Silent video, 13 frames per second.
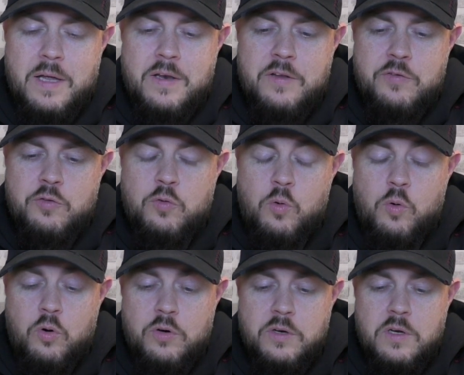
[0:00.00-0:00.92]
and they
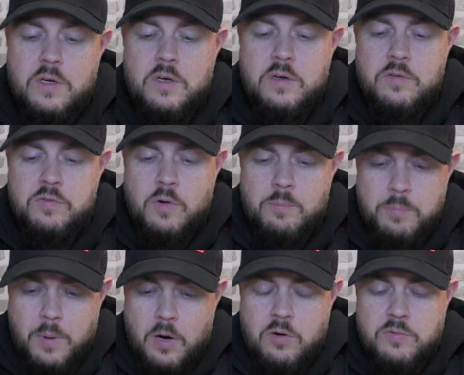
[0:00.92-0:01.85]
scored from
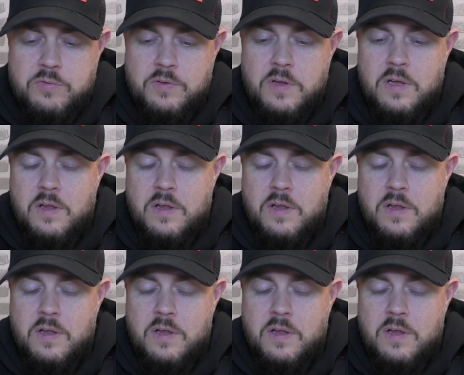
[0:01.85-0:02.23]
both.